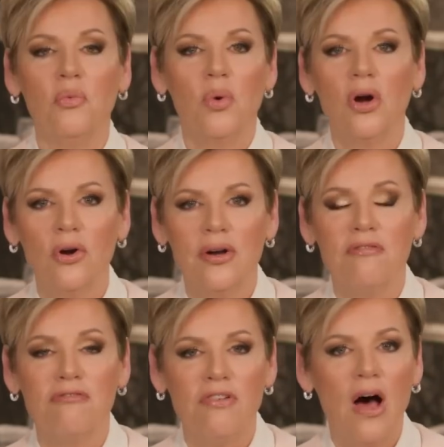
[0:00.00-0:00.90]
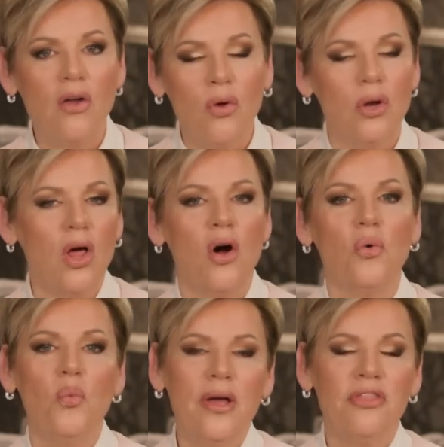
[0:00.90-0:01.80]
the Word and follow
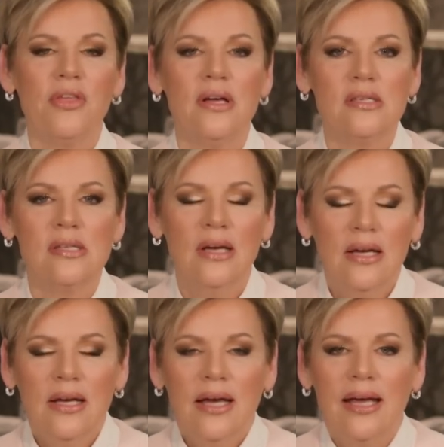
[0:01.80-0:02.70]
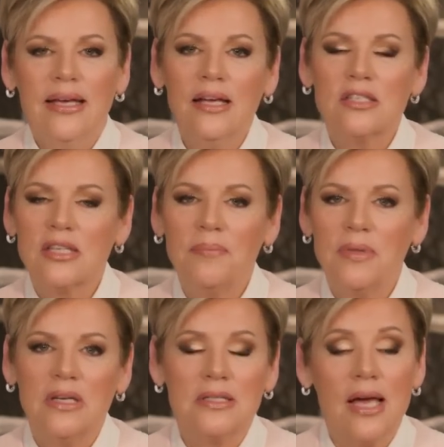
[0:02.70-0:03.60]
along with us and get
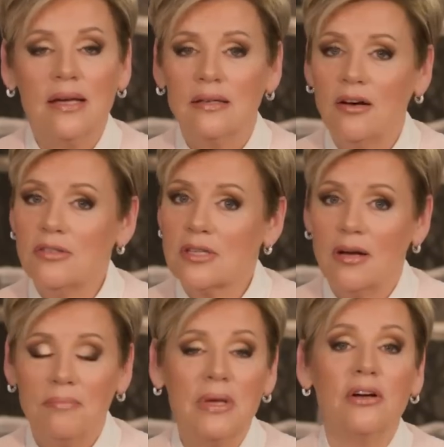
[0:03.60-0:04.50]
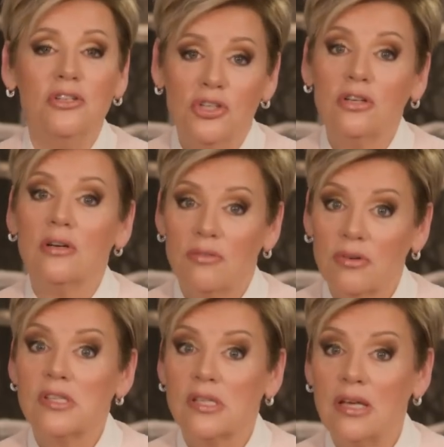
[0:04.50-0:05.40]
something to take notes on because you're going to
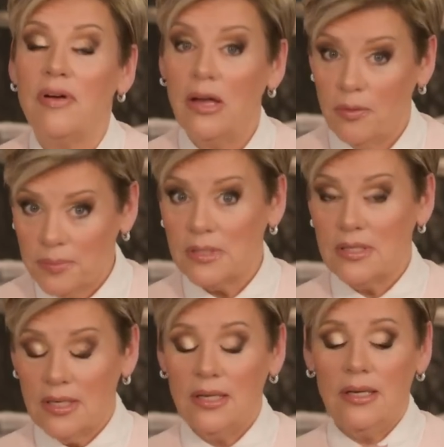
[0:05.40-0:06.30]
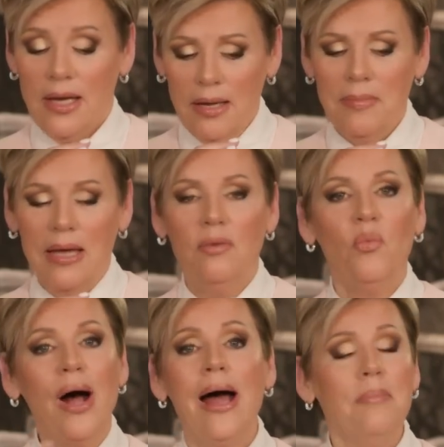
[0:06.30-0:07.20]
receive help today. Amen.
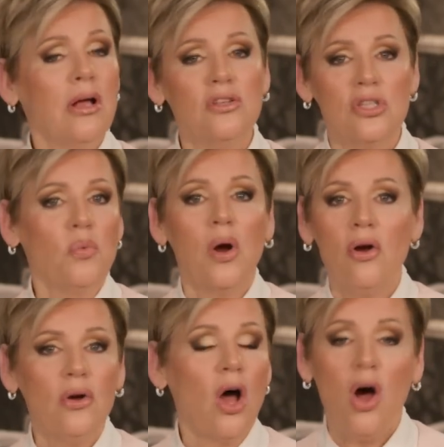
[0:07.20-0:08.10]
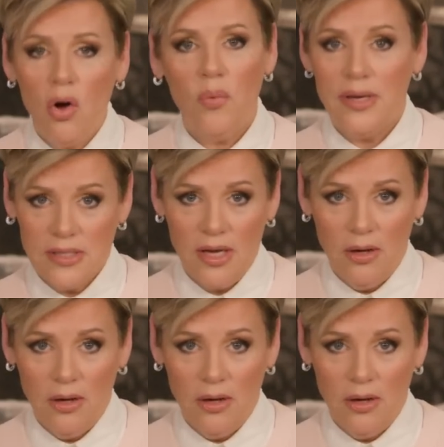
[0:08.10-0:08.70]
Why? Because the Word always